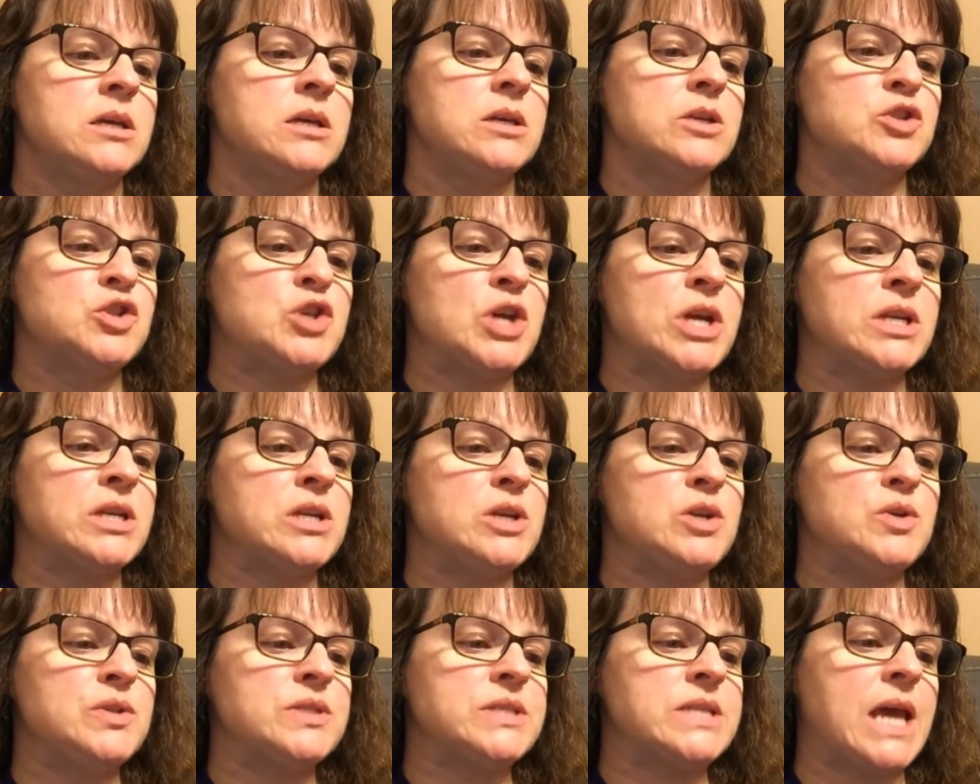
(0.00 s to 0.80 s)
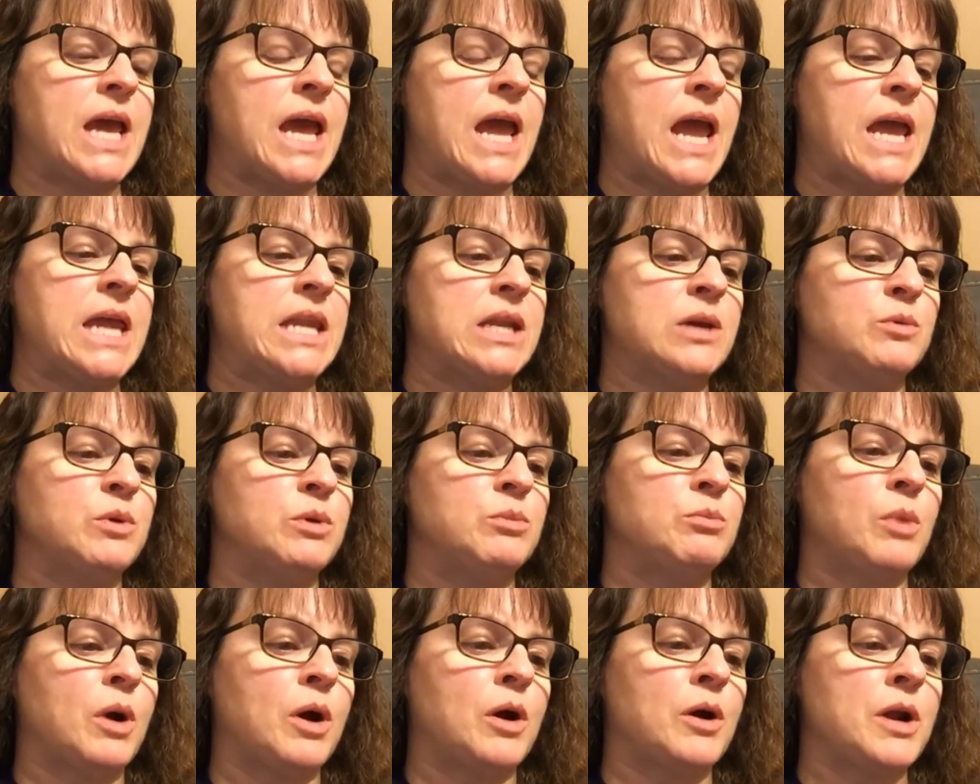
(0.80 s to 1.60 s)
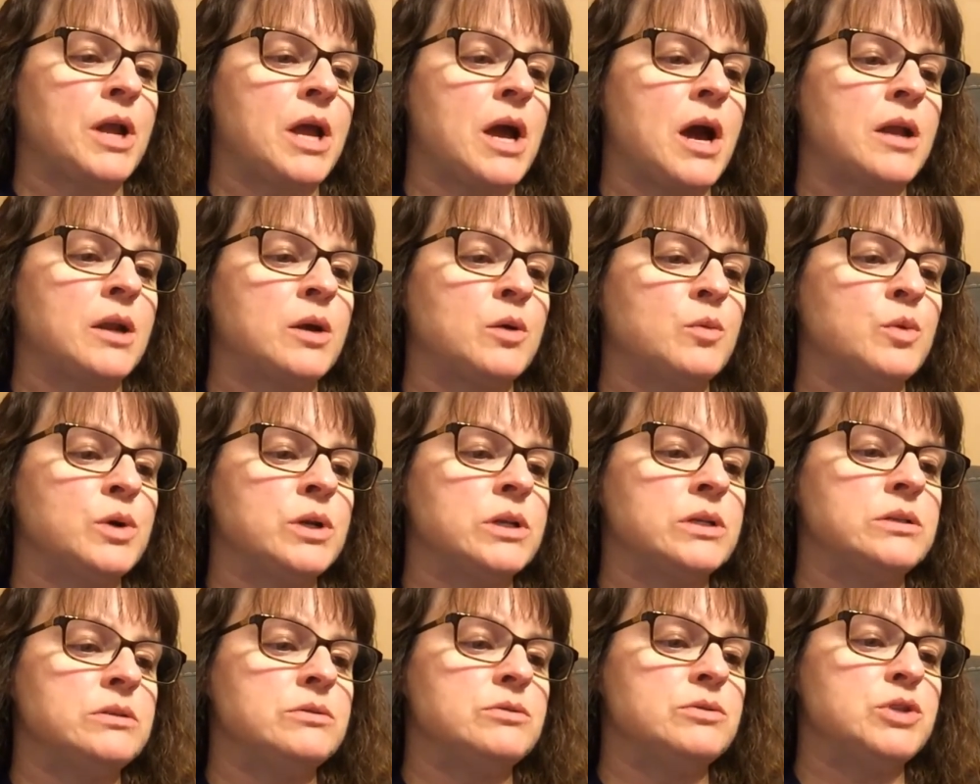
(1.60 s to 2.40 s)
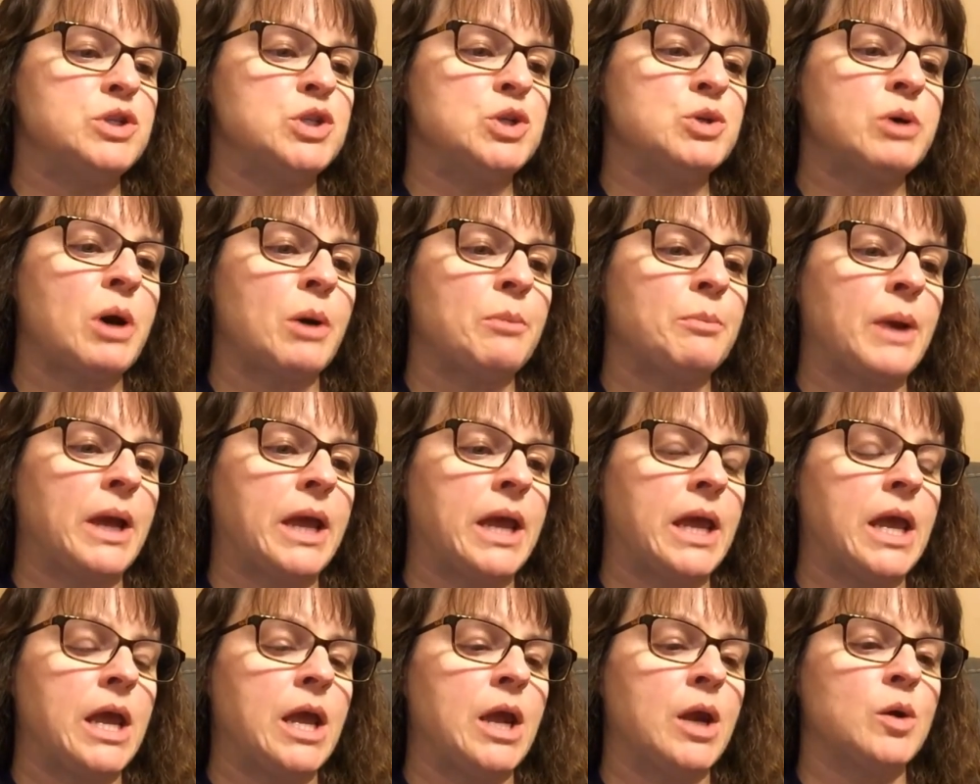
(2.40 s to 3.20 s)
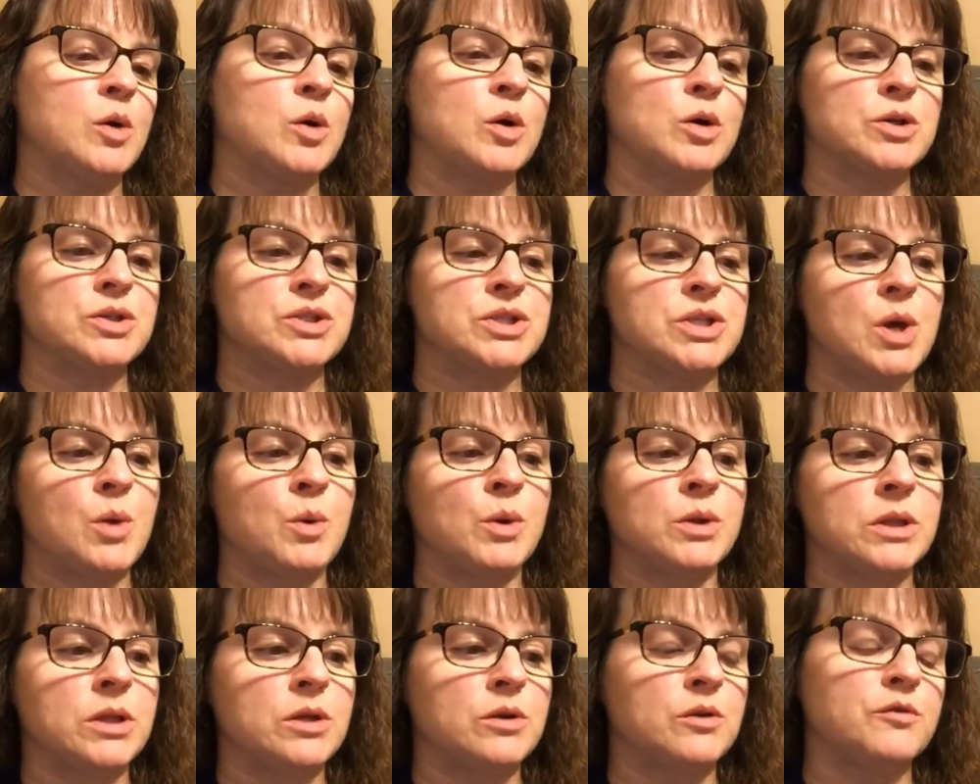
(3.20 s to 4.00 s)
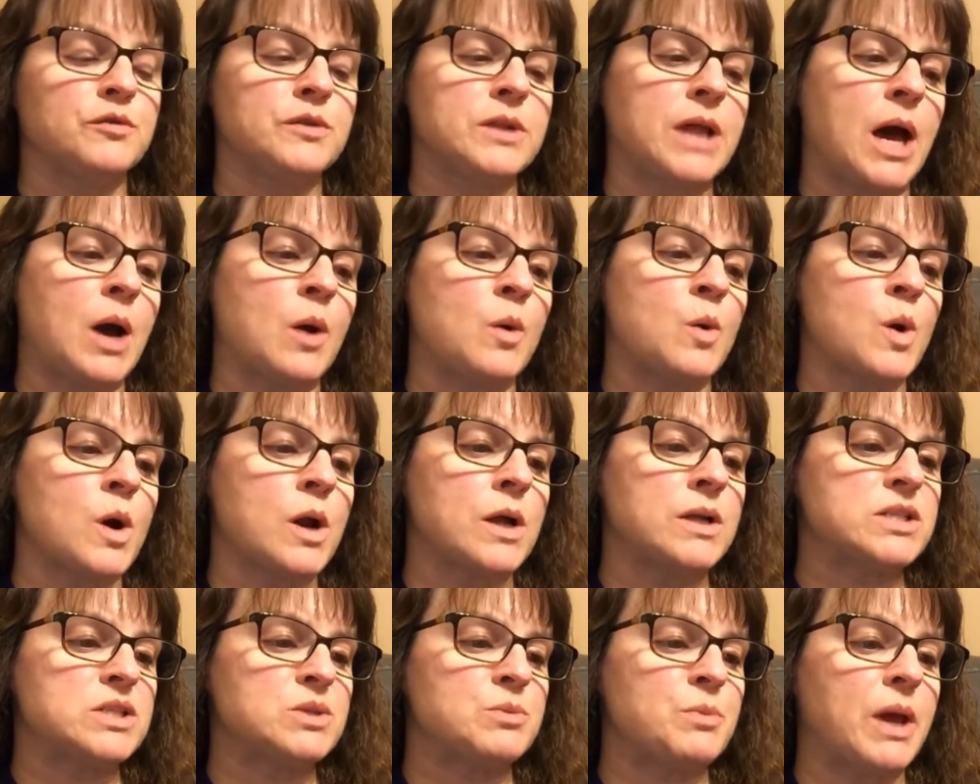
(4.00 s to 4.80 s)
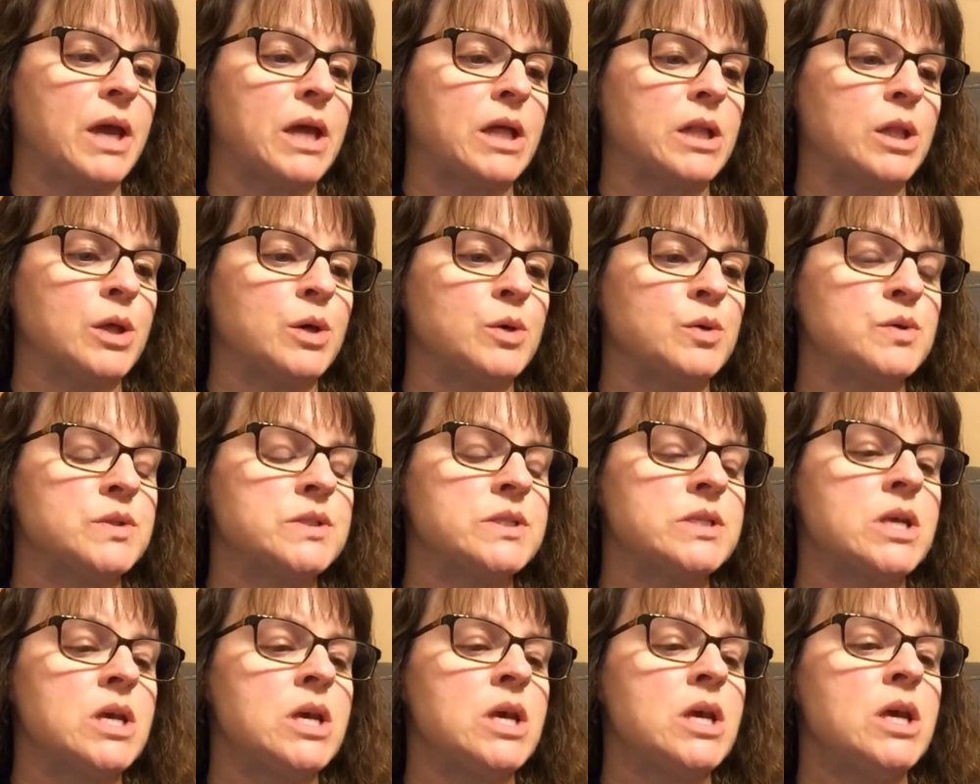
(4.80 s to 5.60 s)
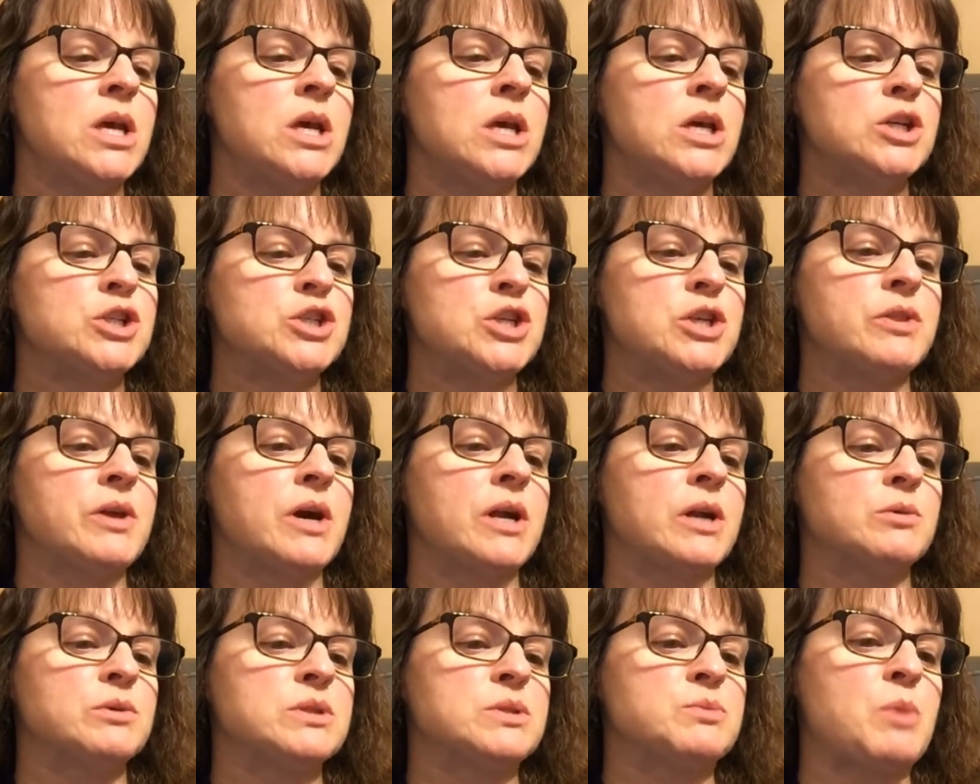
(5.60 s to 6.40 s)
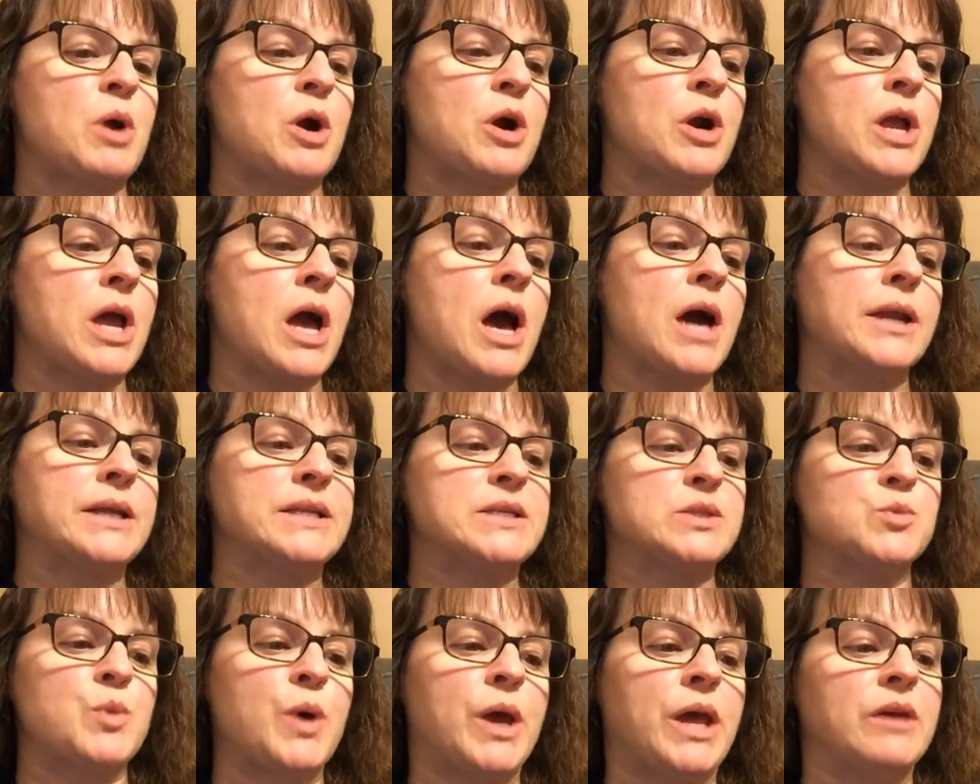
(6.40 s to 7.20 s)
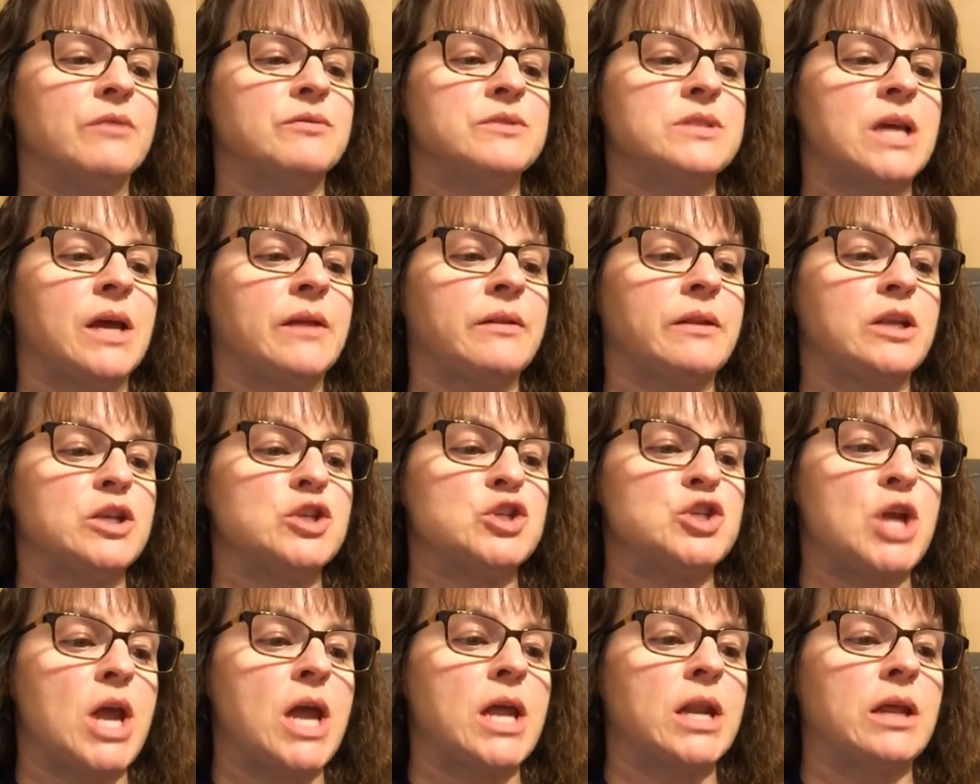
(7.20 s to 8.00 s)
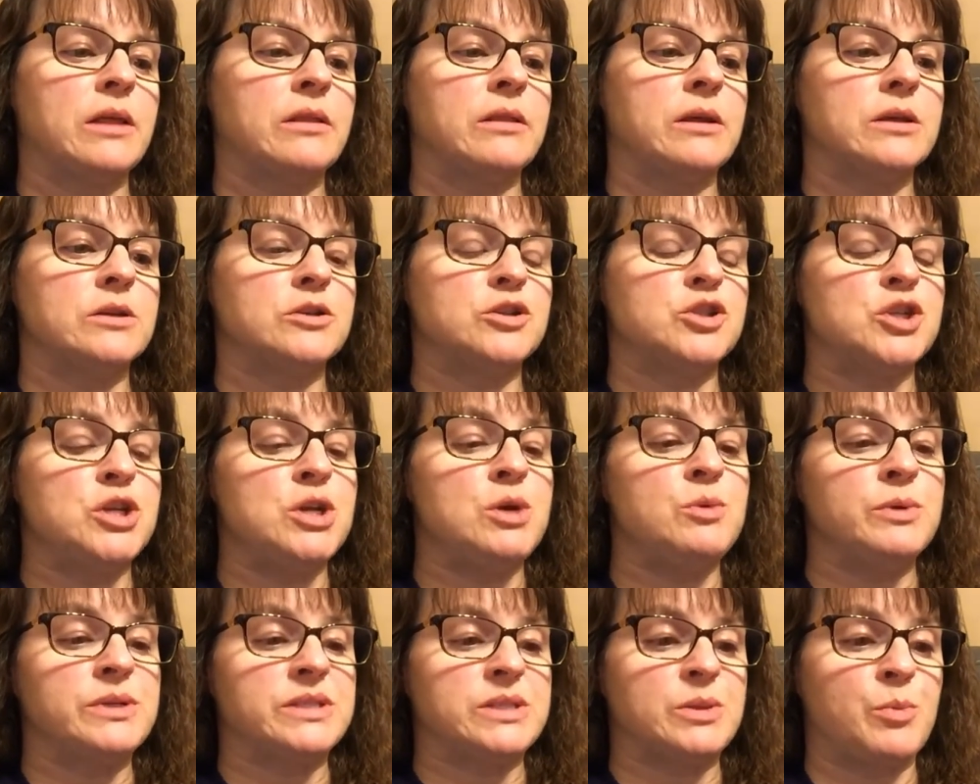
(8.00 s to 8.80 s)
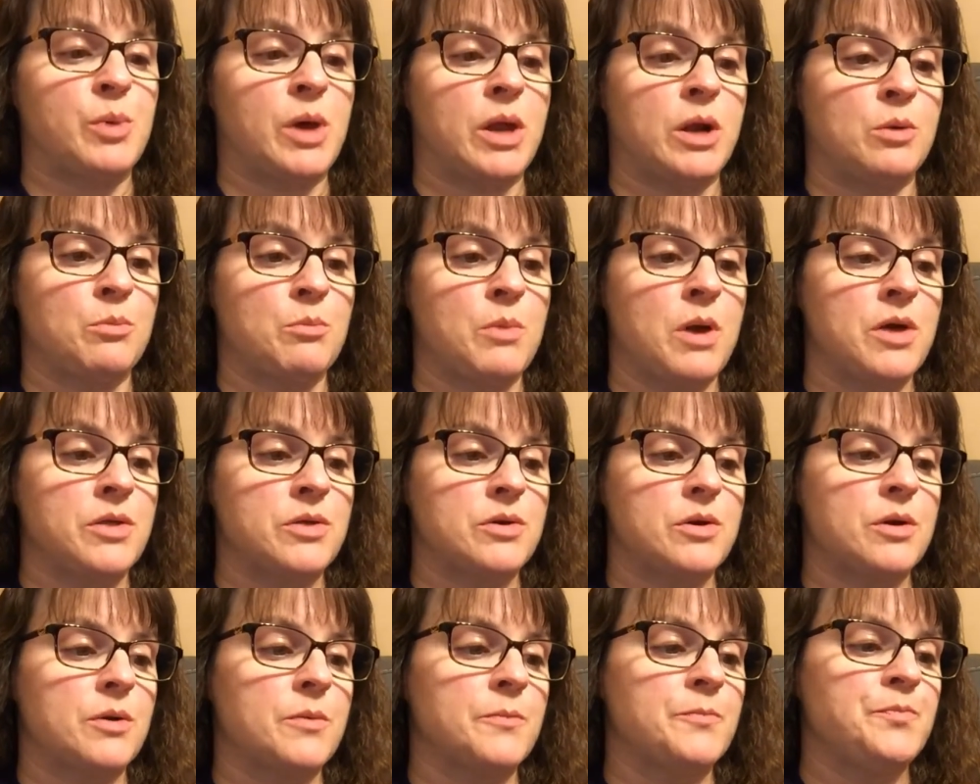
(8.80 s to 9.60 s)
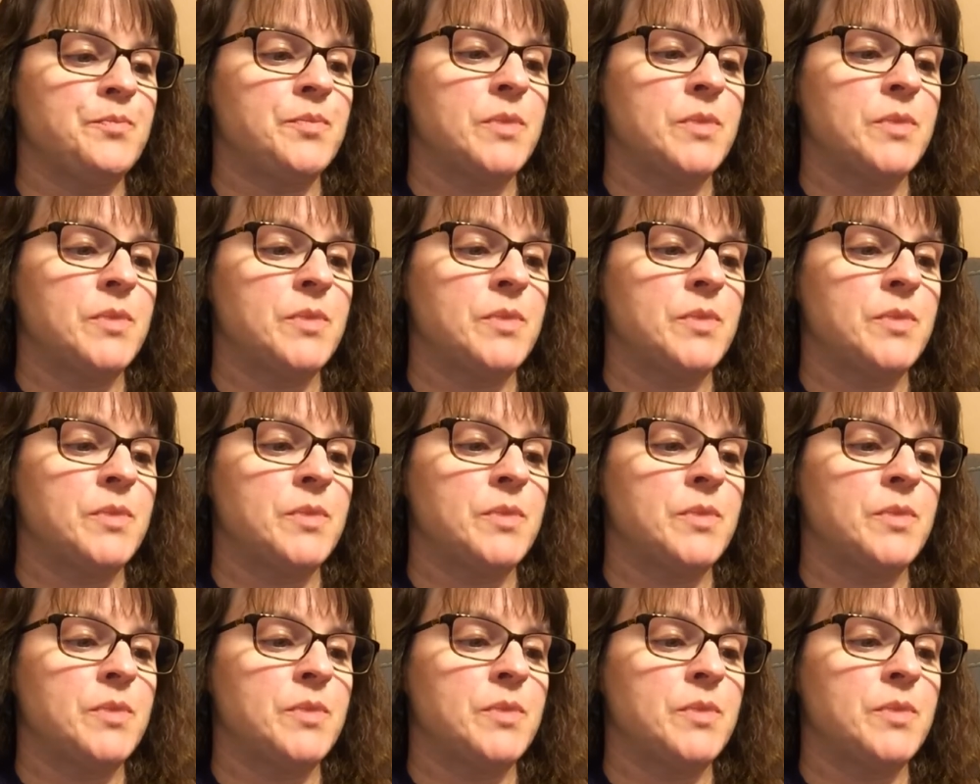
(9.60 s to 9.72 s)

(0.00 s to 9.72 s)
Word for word: Jana used to hate it when Mariana would do up my hair or sew a little flower onto my clothes. She thought it was Mariana's way of telling Jana that she was a better mother.